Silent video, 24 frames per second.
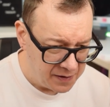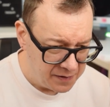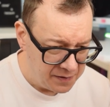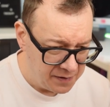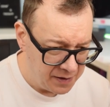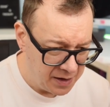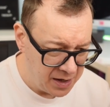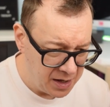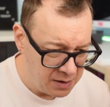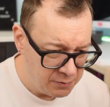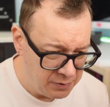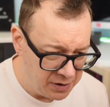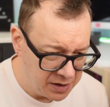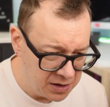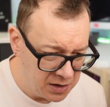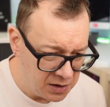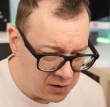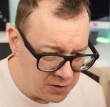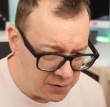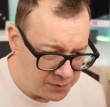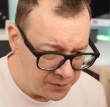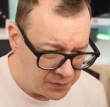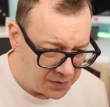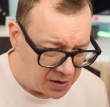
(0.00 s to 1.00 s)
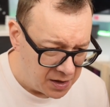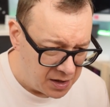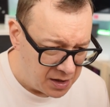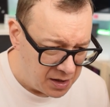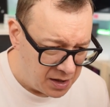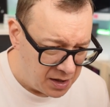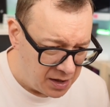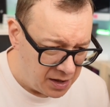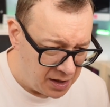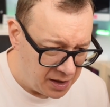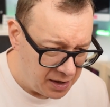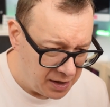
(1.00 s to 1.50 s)
There we go.
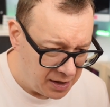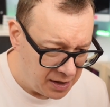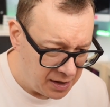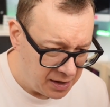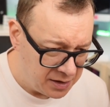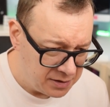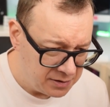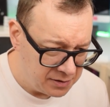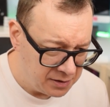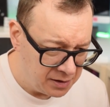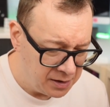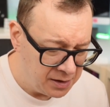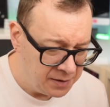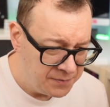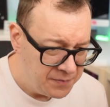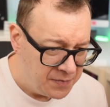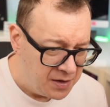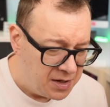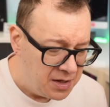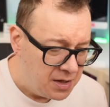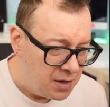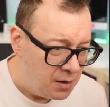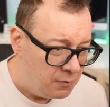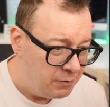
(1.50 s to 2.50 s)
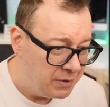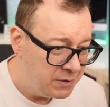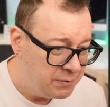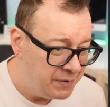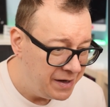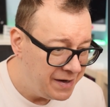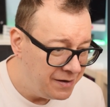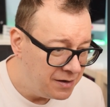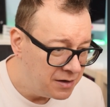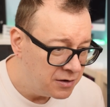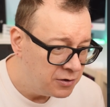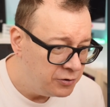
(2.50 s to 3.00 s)
And uh, what
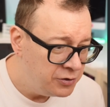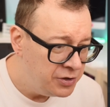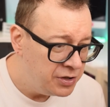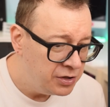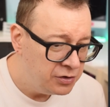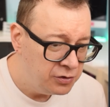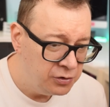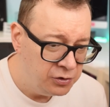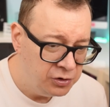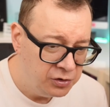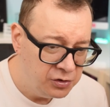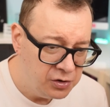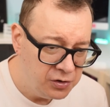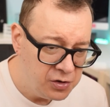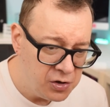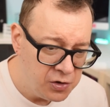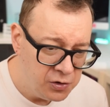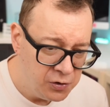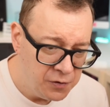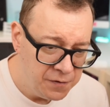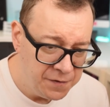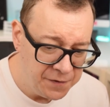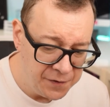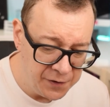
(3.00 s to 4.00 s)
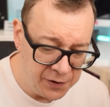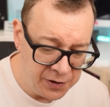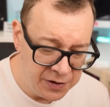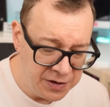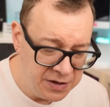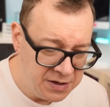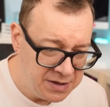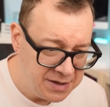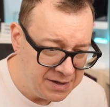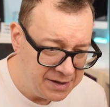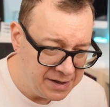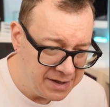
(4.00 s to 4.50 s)
we are going to do
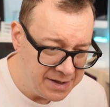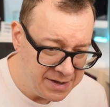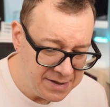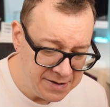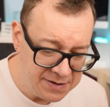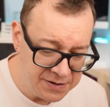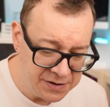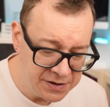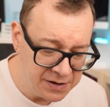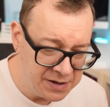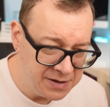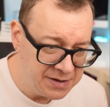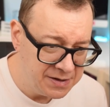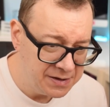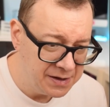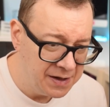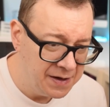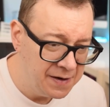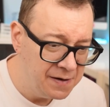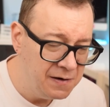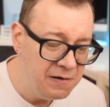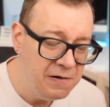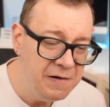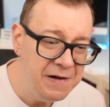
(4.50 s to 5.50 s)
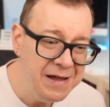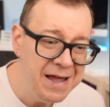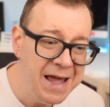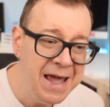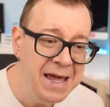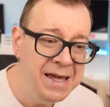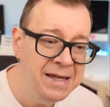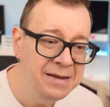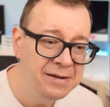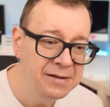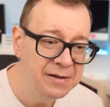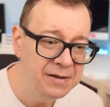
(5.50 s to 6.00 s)
first is just
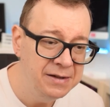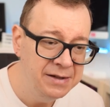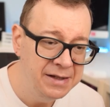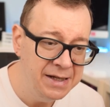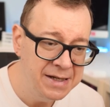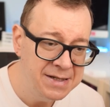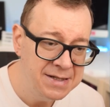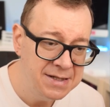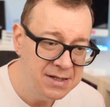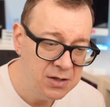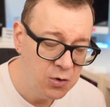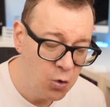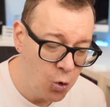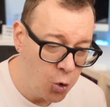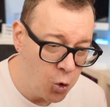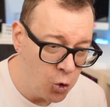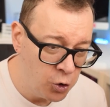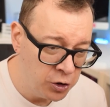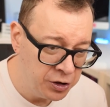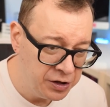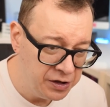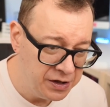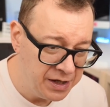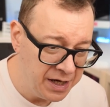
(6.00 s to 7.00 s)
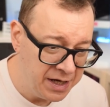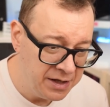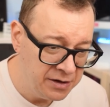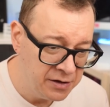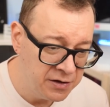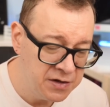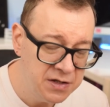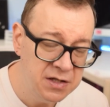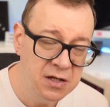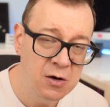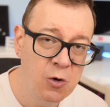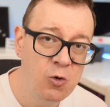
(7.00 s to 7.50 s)
create this
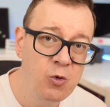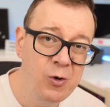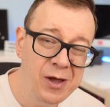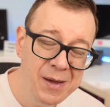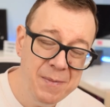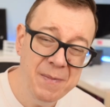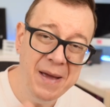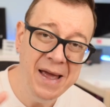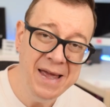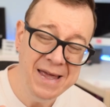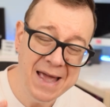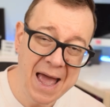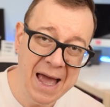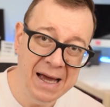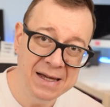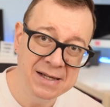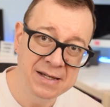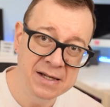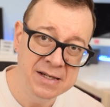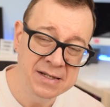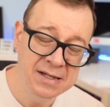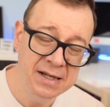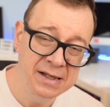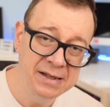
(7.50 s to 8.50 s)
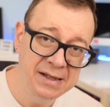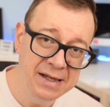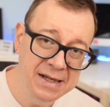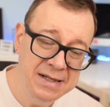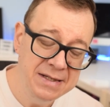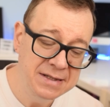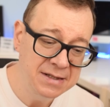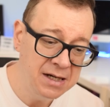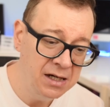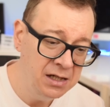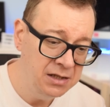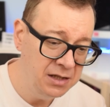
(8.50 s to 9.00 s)
coordinator so we may access it
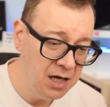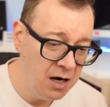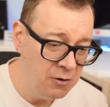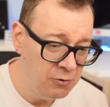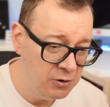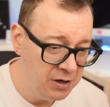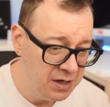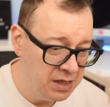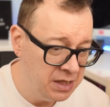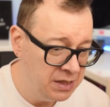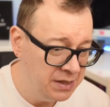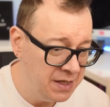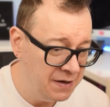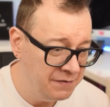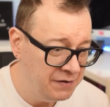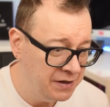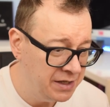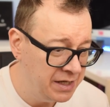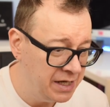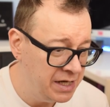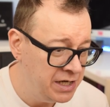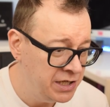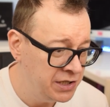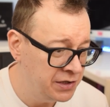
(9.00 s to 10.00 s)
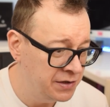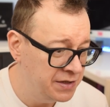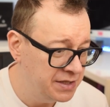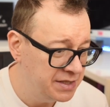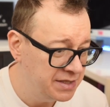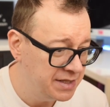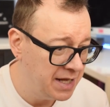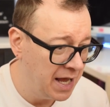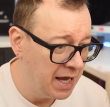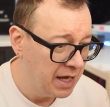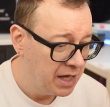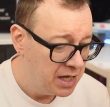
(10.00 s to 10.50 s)
inside our navigation
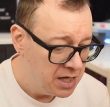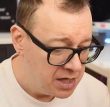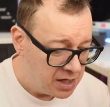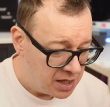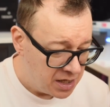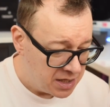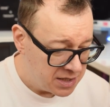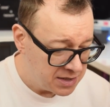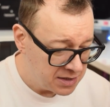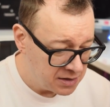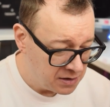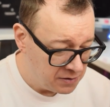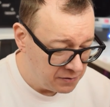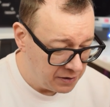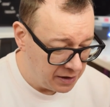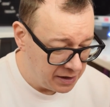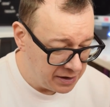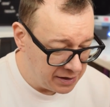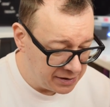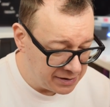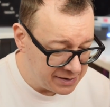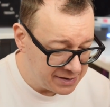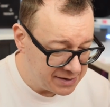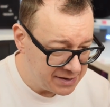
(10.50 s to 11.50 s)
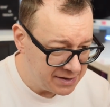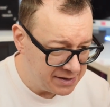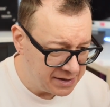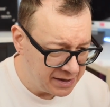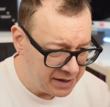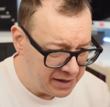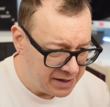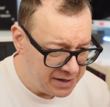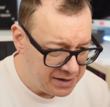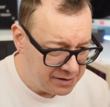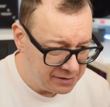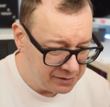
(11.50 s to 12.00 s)
stack. So at
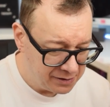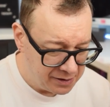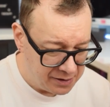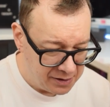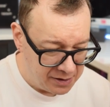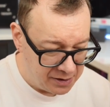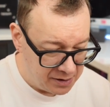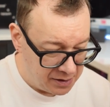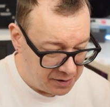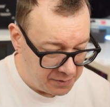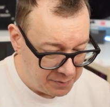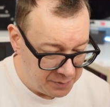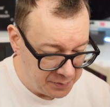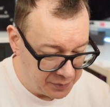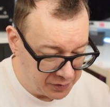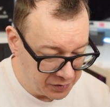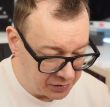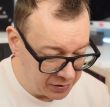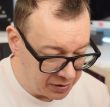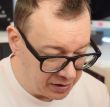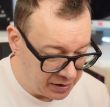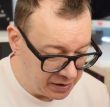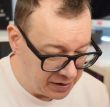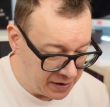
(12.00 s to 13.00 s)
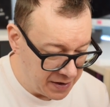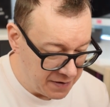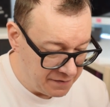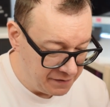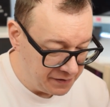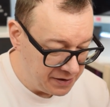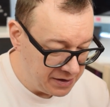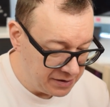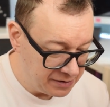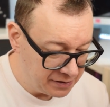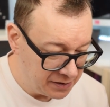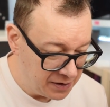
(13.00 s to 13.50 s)
state
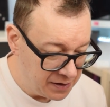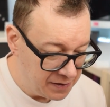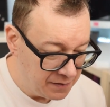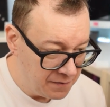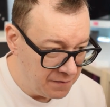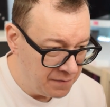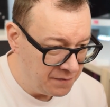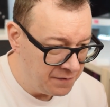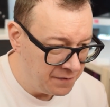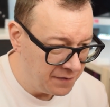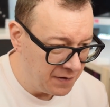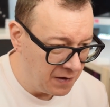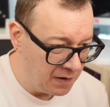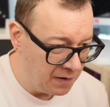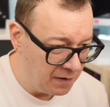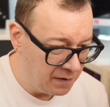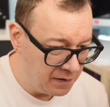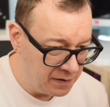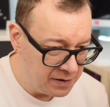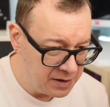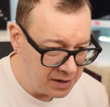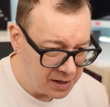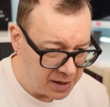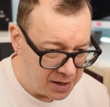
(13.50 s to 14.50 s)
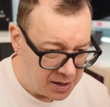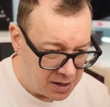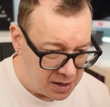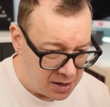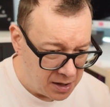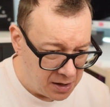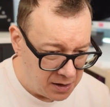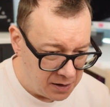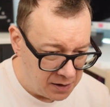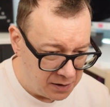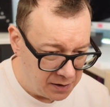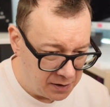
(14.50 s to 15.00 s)
private var,
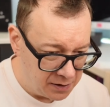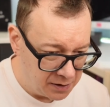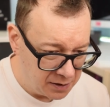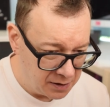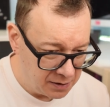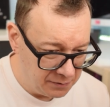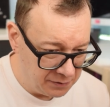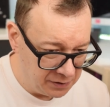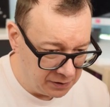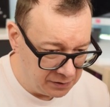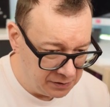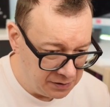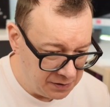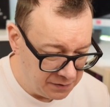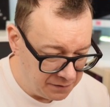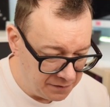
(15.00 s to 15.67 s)
come on,